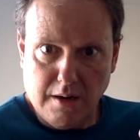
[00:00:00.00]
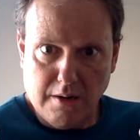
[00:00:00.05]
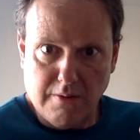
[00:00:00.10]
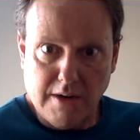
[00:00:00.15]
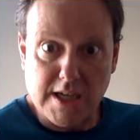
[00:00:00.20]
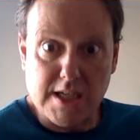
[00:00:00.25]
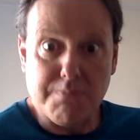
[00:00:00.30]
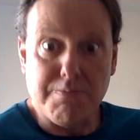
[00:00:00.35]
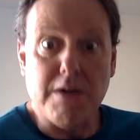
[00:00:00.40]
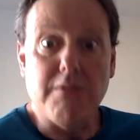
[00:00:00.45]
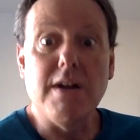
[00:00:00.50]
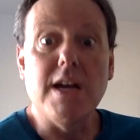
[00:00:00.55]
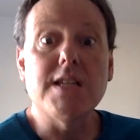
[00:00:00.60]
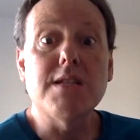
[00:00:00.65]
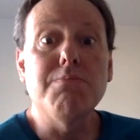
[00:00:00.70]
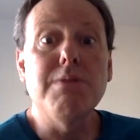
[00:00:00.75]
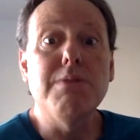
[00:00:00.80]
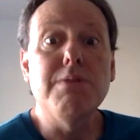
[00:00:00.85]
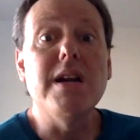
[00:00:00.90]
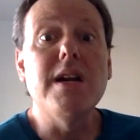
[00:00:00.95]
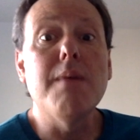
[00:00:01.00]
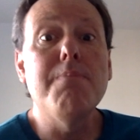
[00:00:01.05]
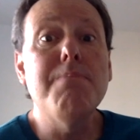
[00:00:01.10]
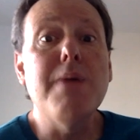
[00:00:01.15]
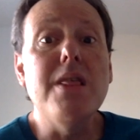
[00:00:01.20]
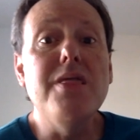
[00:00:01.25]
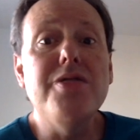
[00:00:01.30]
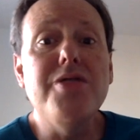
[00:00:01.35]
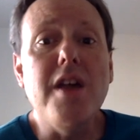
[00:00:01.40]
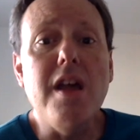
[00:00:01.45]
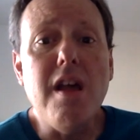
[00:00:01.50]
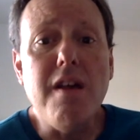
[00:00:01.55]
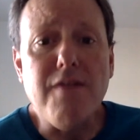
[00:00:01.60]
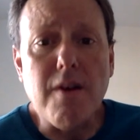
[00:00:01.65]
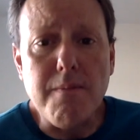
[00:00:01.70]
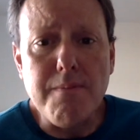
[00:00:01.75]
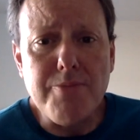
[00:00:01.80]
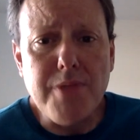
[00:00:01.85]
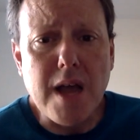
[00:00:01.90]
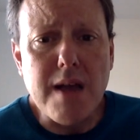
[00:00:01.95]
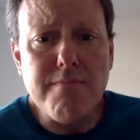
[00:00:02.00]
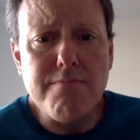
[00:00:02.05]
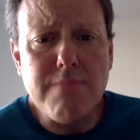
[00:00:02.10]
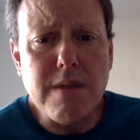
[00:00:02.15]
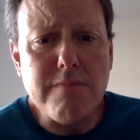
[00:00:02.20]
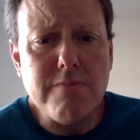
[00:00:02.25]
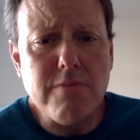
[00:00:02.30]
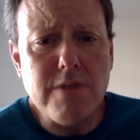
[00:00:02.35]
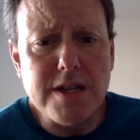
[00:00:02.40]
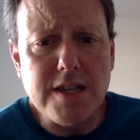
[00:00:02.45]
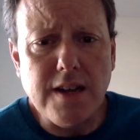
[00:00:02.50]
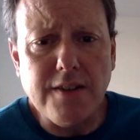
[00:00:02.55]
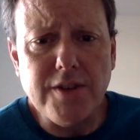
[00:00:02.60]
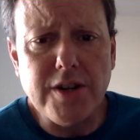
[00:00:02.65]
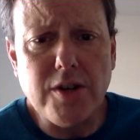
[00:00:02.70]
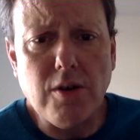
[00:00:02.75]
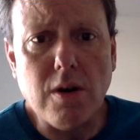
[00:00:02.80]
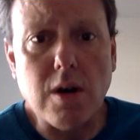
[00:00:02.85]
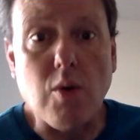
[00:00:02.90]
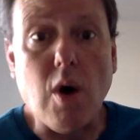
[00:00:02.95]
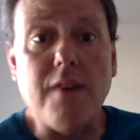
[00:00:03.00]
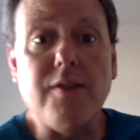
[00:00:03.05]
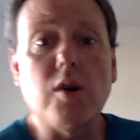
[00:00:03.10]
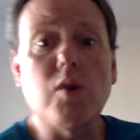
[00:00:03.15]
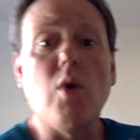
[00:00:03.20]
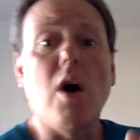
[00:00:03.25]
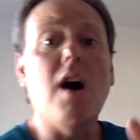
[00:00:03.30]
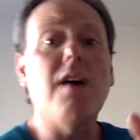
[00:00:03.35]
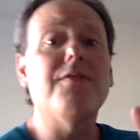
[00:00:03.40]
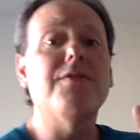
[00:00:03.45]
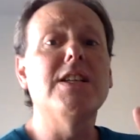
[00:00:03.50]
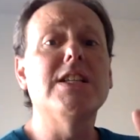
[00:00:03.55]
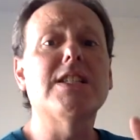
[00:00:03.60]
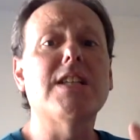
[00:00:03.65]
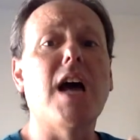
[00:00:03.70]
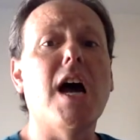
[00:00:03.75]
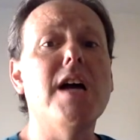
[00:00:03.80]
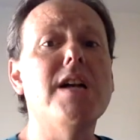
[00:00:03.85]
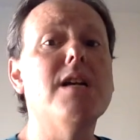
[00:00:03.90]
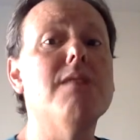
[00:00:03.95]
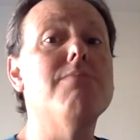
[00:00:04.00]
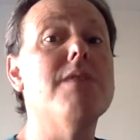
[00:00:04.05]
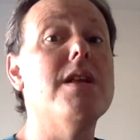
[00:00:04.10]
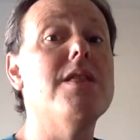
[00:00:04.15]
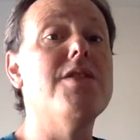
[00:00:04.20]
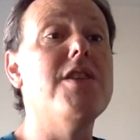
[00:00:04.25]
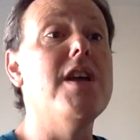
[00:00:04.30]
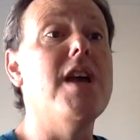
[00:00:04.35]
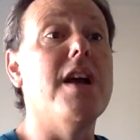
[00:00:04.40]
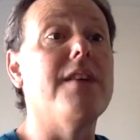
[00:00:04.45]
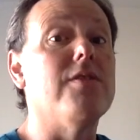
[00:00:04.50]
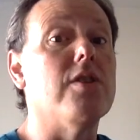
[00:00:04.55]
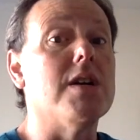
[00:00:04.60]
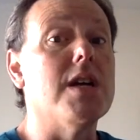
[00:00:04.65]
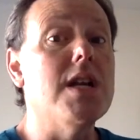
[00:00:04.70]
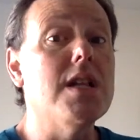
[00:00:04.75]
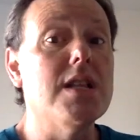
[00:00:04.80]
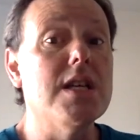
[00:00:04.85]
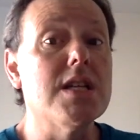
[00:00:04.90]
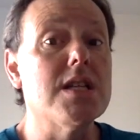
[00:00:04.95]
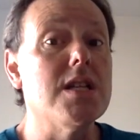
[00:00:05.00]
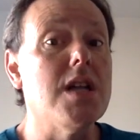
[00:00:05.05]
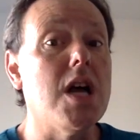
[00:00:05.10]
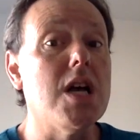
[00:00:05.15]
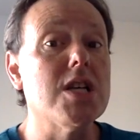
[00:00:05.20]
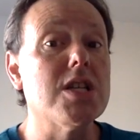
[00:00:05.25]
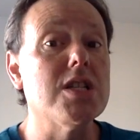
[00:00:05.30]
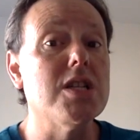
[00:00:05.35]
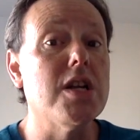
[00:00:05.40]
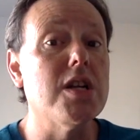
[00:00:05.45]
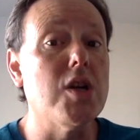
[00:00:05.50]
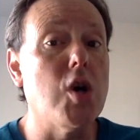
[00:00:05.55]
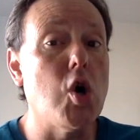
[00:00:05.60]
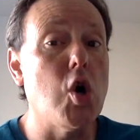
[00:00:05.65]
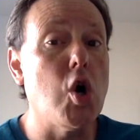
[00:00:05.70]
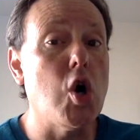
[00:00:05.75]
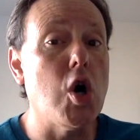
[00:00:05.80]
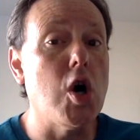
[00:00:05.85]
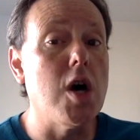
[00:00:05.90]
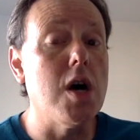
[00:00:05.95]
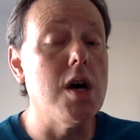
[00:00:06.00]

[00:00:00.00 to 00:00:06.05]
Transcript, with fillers: Respite, respite, and repent thee from thy memories of Lenore. Quaff, quaff this kind nepenthe, and forget this last Lenore